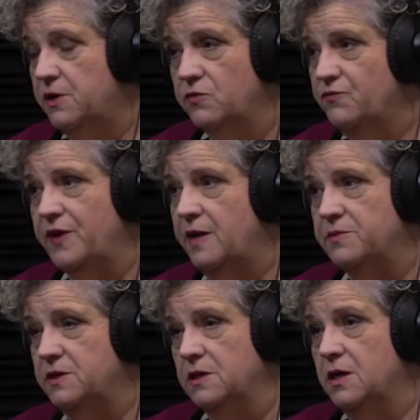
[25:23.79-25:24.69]
in my own
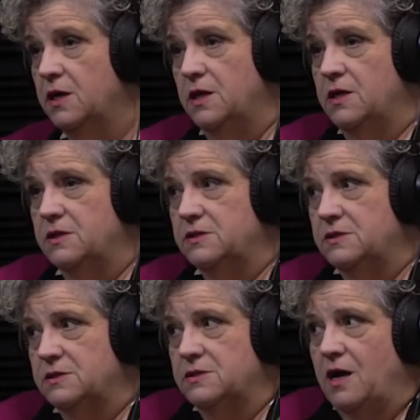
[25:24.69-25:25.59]
family
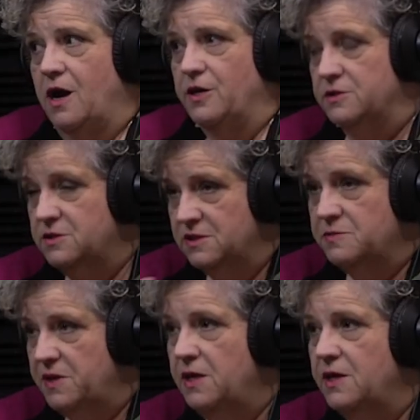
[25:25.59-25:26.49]
it's it's hard to
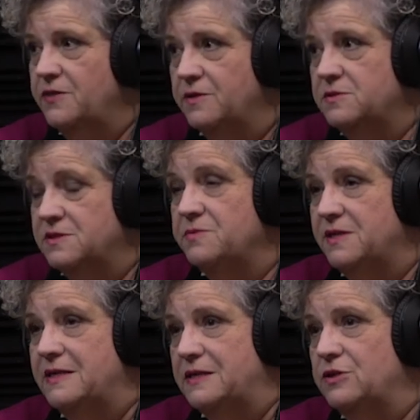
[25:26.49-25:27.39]
speak and then
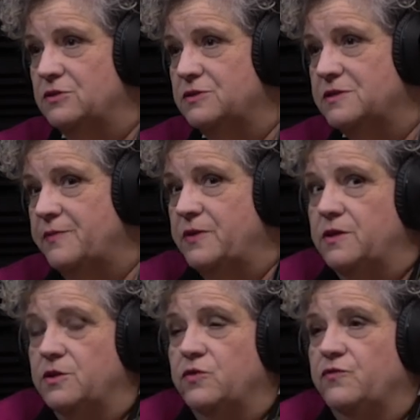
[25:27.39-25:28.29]
somebody giggle or
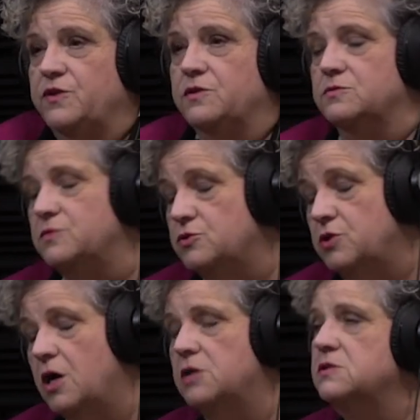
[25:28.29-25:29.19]
something and then you feel
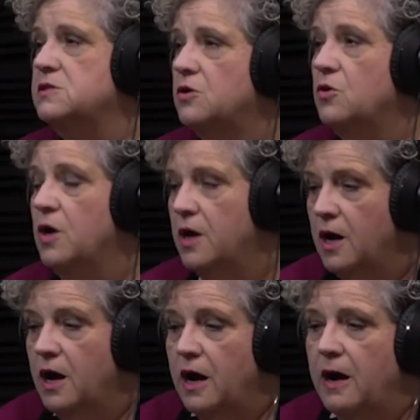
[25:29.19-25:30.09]
withdrawn so
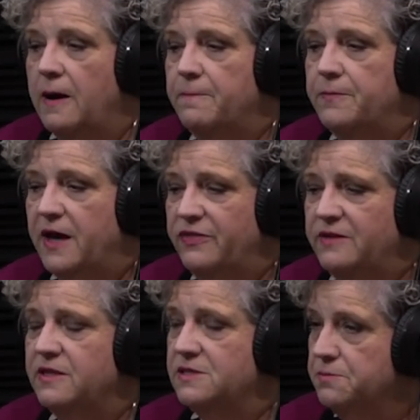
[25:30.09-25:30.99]
um, i
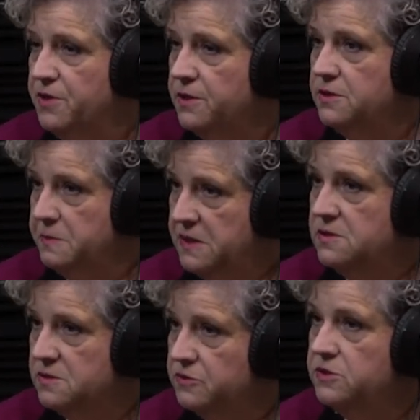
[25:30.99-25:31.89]
think that's a part that
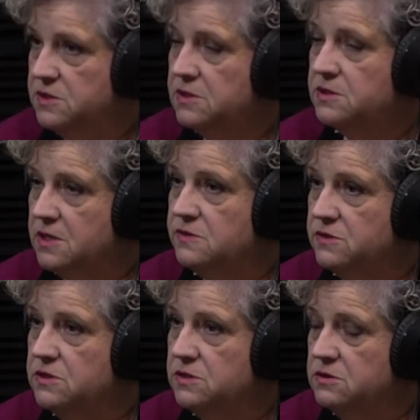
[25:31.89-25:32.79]
makes us very
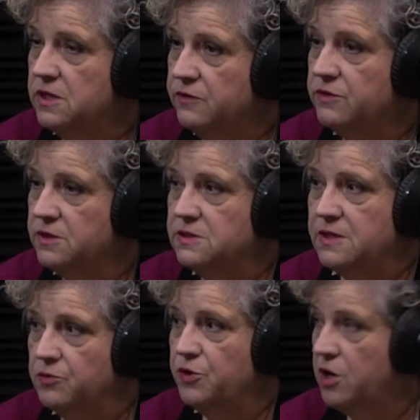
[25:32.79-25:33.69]
successful too david
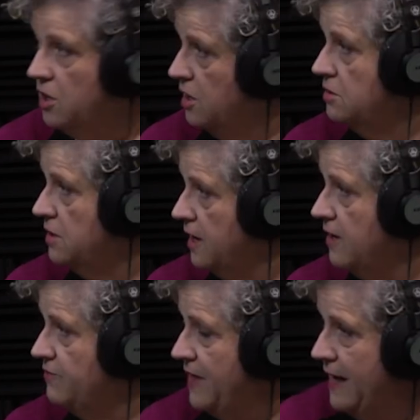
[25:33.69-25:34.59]
is that we all
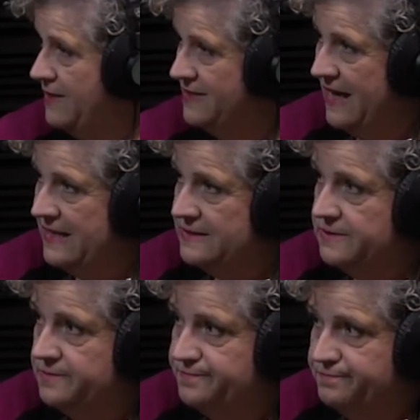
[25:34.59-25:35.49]
have that that
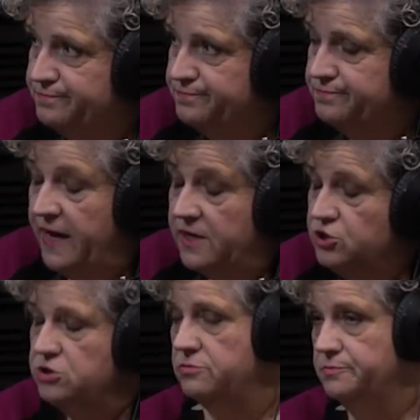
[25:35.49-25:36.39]

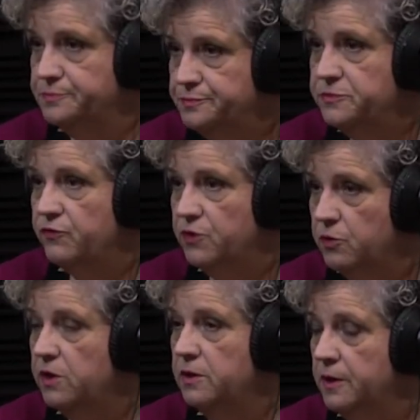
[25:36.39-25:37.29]
passion if
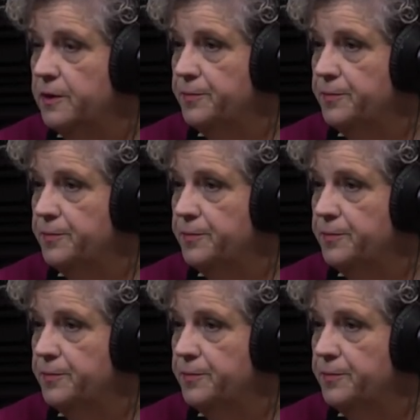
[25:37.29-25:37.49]
you will